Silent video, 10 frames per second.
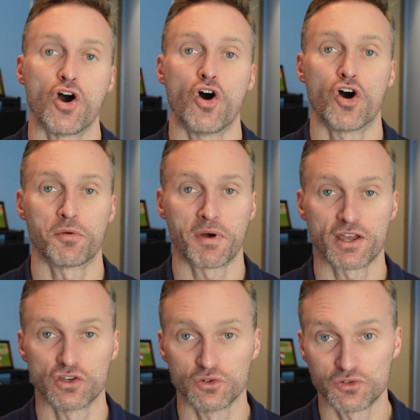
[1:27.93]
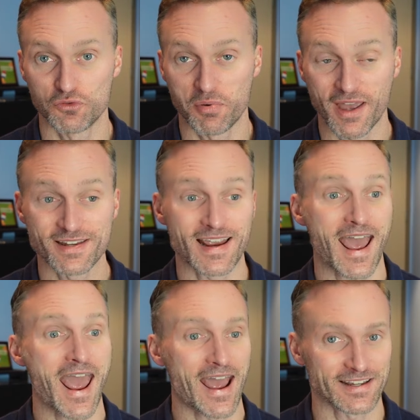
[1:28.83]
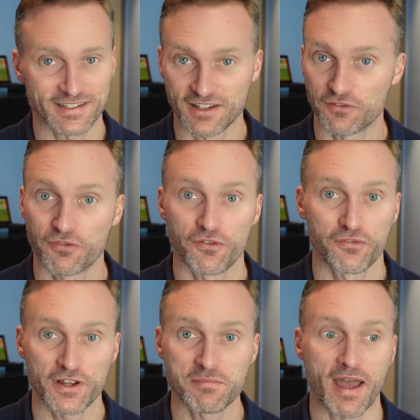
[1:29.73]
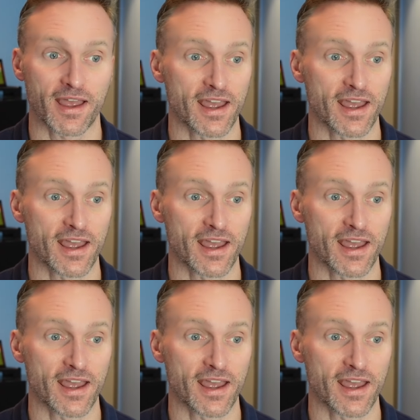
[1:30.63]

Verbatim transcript: on my YouTube page asking for feedback,